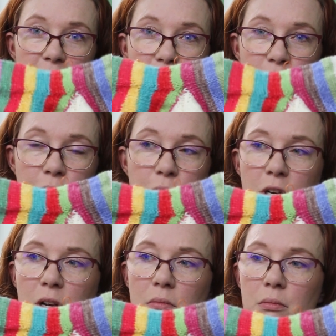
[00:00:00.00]
so
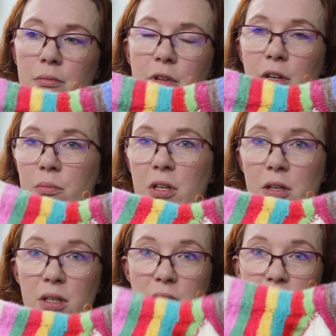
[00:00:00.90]
they're going to be
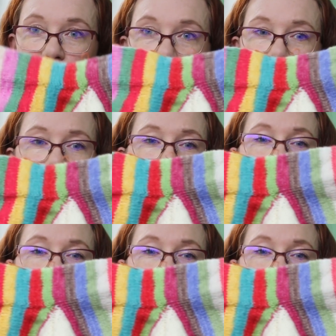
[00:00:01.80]
done eventually.